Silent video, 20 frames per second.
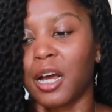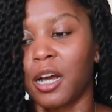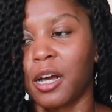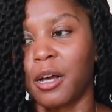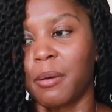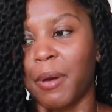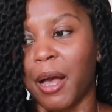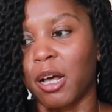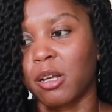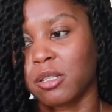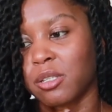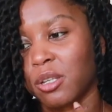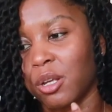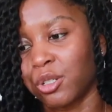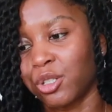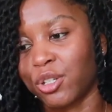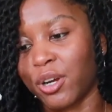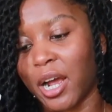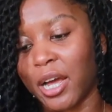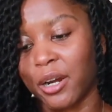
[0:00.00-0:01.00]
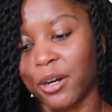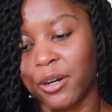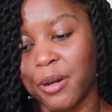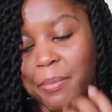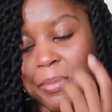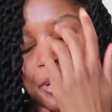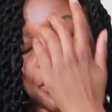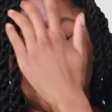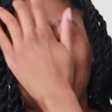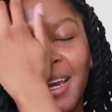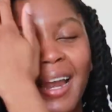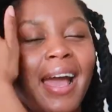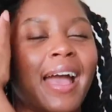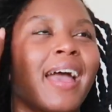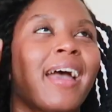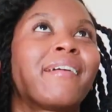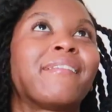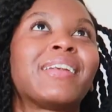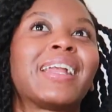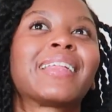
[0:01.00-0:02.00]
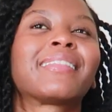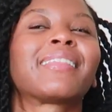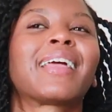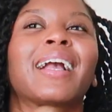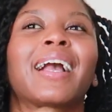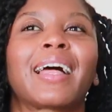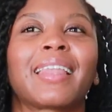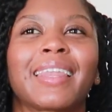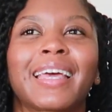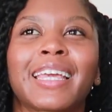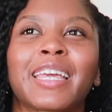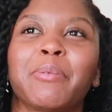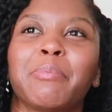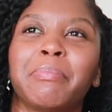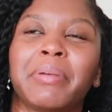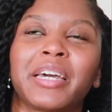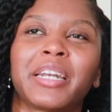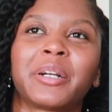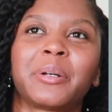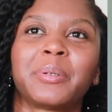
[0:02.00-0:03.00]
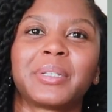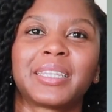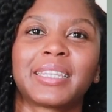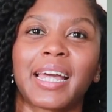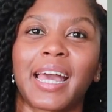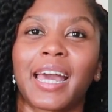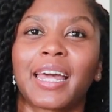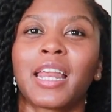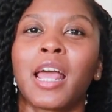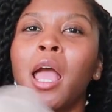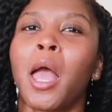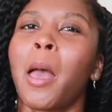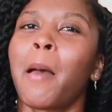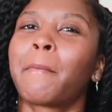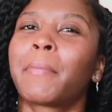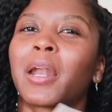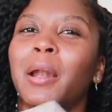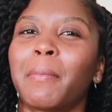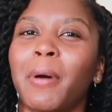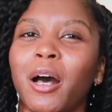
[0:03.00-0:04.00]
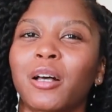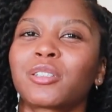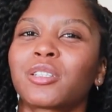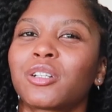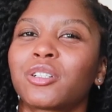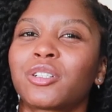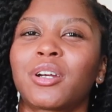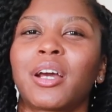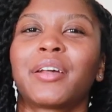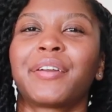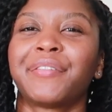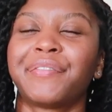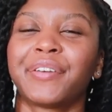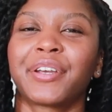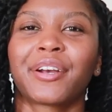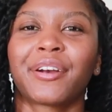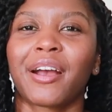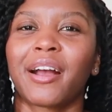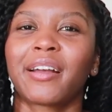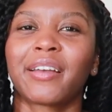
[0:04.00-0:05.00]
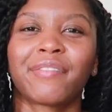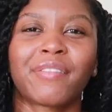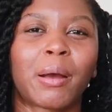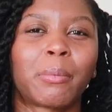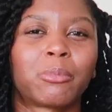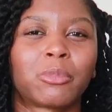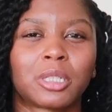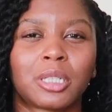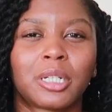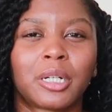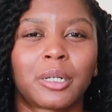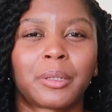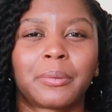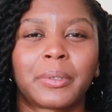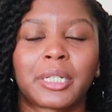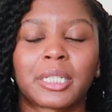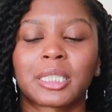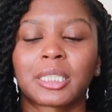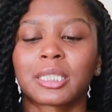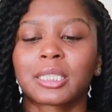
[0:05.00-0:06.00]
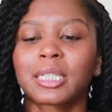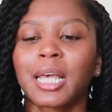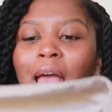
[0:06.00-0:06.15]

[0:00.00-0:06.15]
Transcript: I also tried on a belt that I have, and I think I like it better with that. But I'm also trying to figure out if I'm really gonna wear this.